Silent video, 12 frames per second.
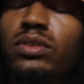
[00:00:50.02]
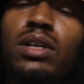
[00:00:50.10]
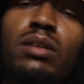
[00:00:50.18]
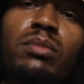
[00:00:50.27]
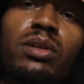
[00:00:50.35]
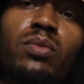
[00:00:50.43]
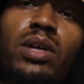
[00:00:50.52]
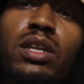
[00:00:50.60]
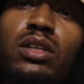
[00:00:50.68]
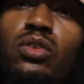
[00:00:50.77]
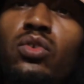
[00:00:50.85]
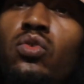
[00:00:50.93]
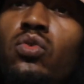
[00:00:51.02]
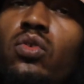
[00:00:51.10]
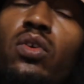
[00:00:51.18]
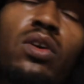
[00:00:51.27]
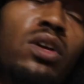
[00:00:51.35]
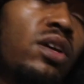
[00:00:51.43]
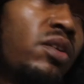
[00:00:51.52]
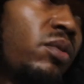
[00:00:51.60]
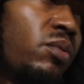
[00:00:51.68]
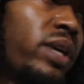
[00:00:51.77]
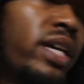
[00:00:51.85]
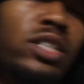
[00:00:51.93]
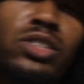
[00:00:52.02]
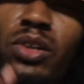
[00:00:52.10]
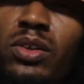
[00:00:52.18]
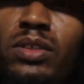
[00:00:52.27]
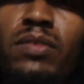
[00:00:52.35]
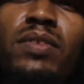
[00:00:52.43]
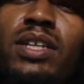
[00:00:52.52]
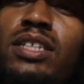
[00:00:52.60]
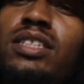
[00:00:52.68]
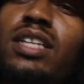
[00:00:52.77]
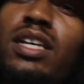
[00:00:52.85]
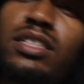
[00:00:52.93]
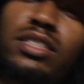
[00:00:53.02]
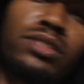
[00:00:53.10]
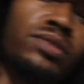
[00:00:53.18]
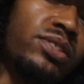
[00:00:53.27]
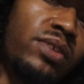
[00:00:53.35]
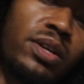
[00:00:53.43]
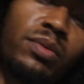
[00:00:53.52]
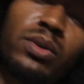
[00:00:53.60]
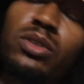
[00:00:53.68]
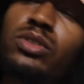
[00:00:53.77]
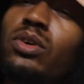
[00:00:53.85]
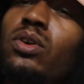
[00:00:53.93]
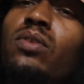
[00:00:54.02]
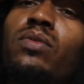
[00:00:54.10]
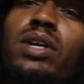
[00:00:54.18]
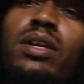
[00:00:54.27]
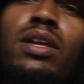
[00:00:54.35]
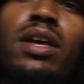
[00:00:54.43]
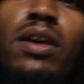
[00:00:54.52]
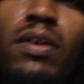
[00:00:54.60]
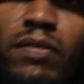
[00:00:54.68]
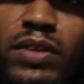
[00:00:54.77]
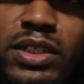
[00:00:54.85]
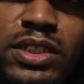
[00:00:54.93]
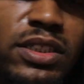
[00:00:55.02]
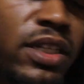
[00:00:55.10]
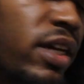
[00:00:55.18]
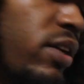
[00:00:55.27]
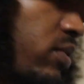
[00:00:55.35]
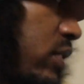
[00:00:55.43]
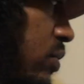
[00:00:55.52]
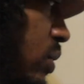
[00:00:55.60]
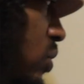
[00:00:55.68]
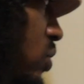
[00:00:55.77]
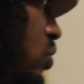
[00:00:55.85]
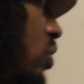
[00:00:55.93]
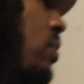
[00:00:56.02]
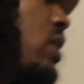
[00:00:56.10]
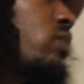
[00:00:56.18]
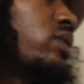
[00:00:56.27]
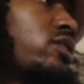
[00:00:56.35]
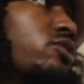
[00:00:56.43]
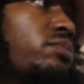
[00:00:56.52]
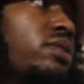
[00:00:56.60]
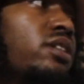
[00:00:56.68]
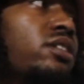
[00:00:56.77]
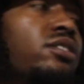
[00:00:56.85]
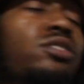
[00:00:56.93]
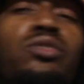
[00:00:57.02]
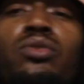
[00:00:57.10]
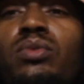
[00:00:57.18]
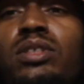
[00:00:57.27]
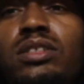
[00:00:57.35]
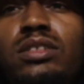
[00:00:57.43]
know what I mean? We here to start the Venus sign series, right? We're gonna start off with Venus and Aries, and we're going to talk about what this means, you know, what this